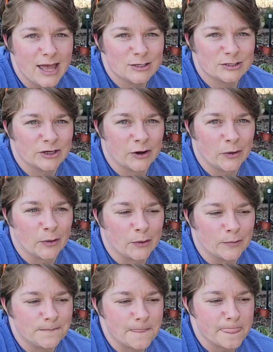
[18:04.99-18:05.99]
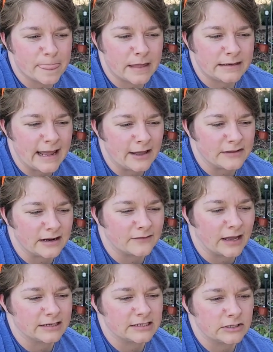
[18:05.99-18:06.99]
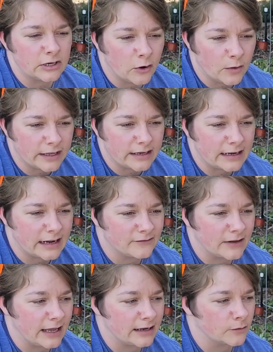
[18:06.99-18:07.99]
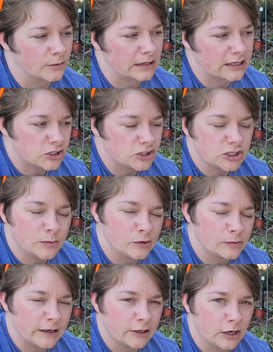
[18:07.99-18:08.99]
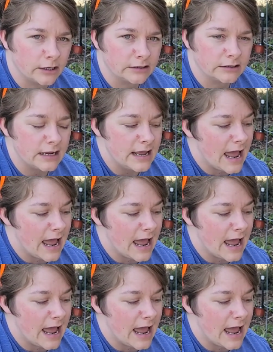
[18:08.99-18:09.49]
So now that I've gotten to know it and I've got a relationship with my garden,